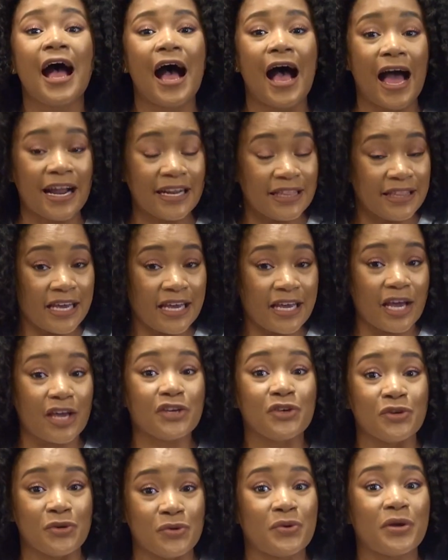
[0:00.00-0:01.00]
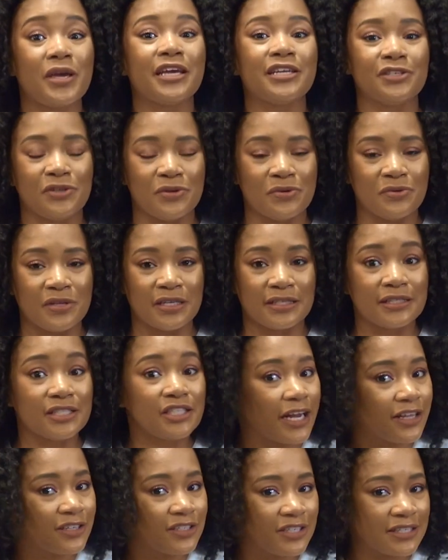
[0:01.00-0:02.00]
I think you can do this.
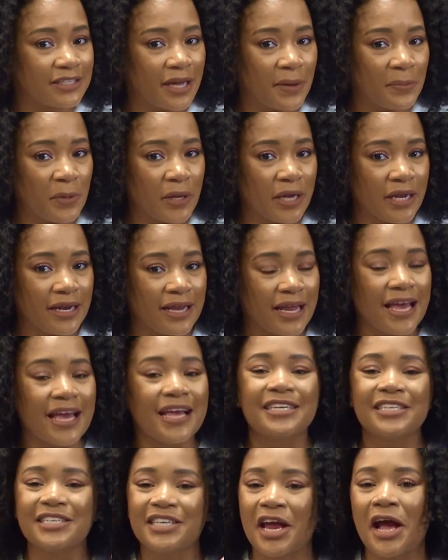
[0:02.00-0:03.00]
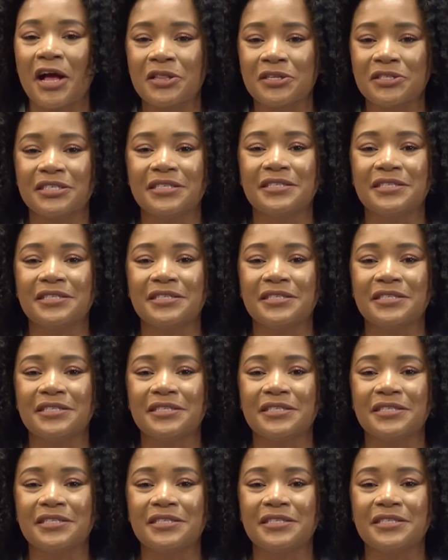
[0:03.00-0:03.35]
Challenge accepted? Challenge